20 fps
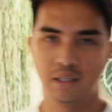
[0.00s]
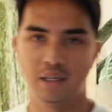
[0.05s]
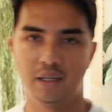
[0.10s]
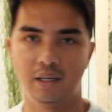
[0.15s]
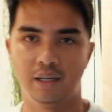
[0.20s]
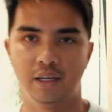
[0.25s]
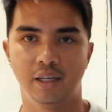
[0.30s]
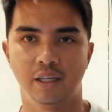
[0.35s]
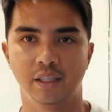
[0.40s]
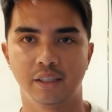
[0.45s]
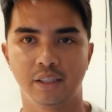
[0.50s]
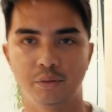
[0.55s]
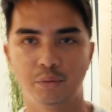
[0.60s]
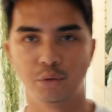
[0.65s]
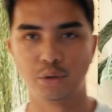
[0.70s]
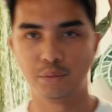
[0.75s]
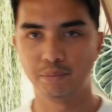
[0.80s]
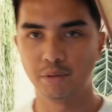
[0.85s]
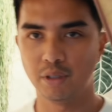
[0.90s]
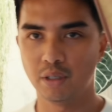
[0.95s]
the
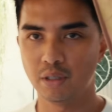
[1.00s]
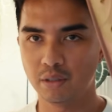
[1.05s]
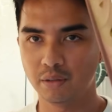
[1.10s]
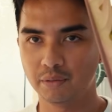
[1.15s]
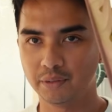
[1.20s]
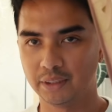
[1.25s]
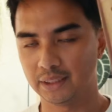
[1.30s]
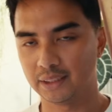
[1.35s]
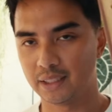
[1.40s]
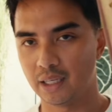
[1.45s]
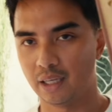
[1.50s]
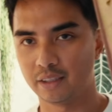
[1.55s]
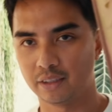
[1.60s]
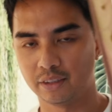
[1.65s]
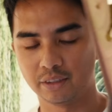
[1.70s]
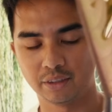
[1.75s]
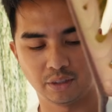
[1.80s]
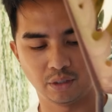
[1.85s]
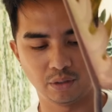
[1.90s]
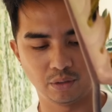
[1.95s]
root ball just got
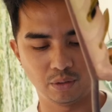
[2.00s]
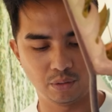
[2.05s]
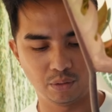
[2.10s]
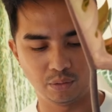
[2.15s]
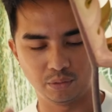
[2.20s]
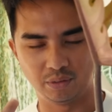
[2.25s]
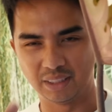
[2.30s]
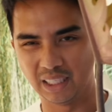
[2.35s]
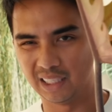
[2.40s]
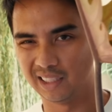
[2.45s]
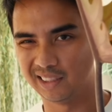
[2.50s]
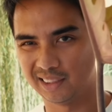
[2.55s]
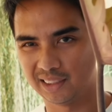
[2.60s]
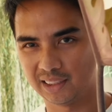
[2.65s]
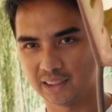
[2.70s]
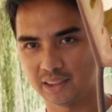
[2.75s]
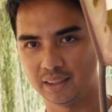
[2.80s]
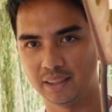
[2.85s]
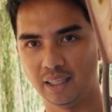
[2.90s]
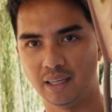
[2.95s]
so
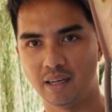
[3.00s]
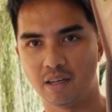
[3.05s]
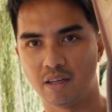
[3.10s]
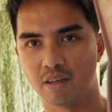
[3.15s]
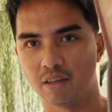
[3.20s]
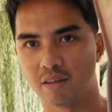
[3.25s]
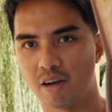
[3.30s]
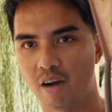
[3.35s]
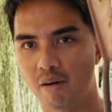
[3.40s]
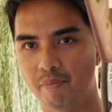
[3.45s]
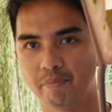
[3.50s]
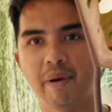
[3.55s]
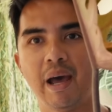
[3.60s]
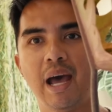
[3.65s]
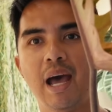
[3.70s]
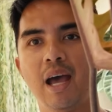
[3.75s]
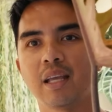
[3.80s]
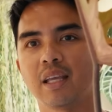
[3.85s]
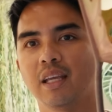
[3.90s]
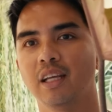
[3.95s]
dense and
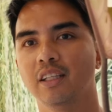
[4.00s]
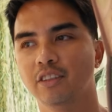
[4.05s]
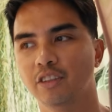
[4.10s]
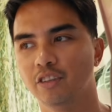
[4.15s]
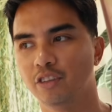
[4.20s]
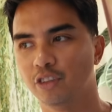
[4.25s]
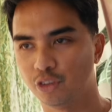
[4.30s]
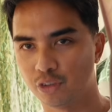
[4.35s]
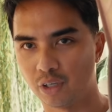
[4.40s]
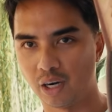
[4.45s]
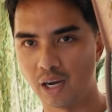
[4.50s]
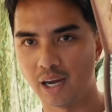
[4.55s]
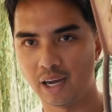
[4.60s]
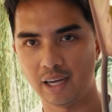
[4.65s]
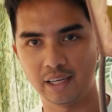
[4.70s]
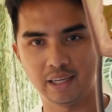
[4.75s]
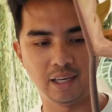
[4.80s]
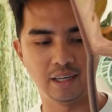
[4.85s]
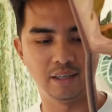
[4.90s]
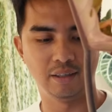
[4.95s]
compact and
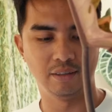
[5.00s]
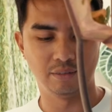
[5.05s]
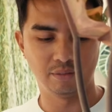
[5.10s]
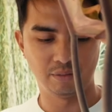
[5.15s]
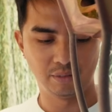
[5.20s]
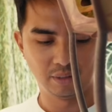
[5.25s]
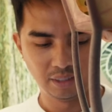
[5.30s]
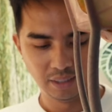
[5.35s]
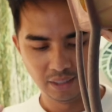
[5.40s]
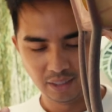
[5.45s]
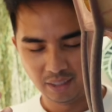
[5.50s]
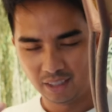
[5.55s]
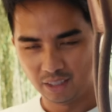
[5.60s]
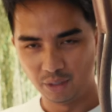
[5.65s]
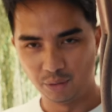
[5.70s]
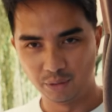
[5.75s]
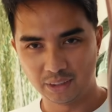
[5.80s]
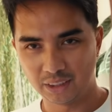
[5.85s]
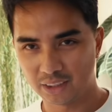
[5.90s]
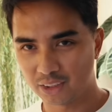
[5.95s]
dry, and
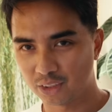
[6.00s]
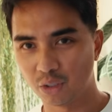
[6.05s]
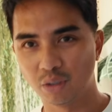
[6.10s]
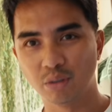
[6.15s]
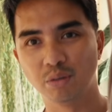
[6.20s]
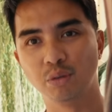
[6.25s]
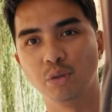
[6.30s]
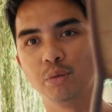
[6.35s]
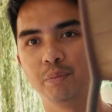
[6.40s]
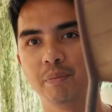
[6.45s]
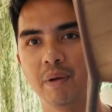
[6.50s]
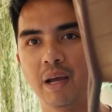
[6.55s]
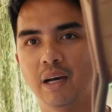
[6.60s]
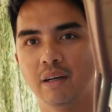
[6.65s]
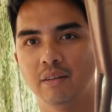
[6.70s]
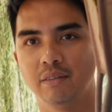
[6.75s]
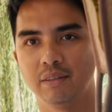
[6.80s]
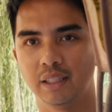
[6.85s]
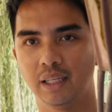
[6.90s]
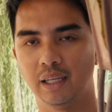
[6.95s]
it was just so root
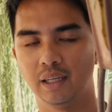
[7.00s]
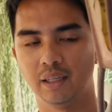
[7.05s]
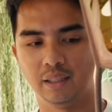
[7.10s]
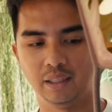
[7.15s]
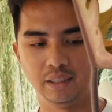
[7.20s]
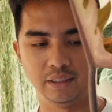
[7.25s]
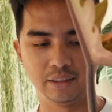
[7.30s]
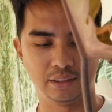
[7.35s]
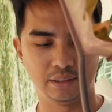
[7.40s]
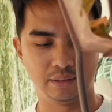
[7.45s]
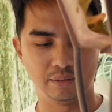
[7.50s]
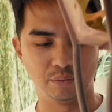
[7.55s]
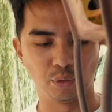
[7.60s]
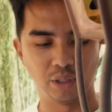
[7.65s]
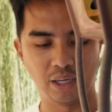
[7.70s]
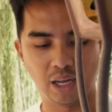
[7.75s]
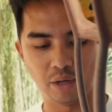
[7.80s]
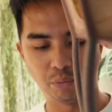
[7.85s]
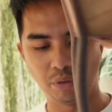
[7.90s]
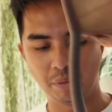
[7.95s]
bound that
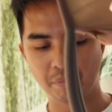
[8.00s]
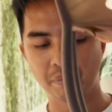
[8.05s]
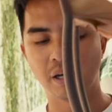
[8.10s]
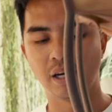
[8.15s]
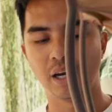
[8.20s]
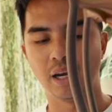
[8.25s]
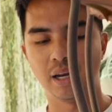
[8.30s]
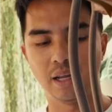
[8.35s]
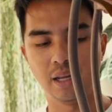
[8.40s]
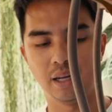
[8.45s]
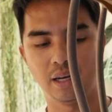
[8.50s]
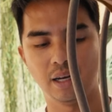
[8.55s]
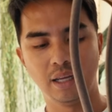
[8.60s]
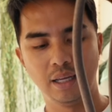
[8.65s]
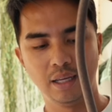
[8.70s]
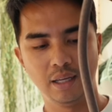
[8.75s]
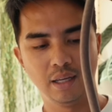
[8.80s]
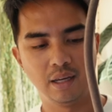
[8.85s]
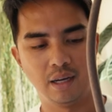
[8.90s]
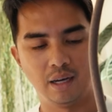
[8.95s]
when I repotted it,
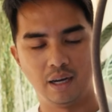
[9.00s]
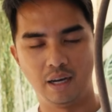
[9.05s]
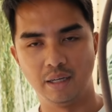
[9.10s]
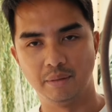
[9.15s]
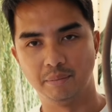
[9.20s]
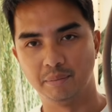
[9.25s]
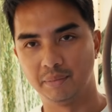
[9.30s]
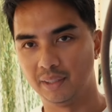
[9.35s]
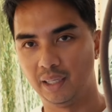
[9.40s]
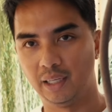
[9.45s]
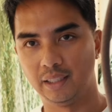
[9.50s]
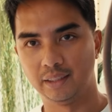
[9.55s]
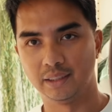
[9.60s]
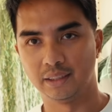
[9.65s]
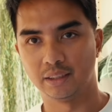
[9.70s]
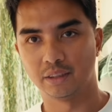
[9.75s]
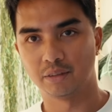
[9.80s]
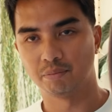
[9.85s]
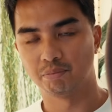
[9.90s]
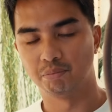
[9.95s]
it
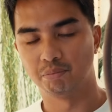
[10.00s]
just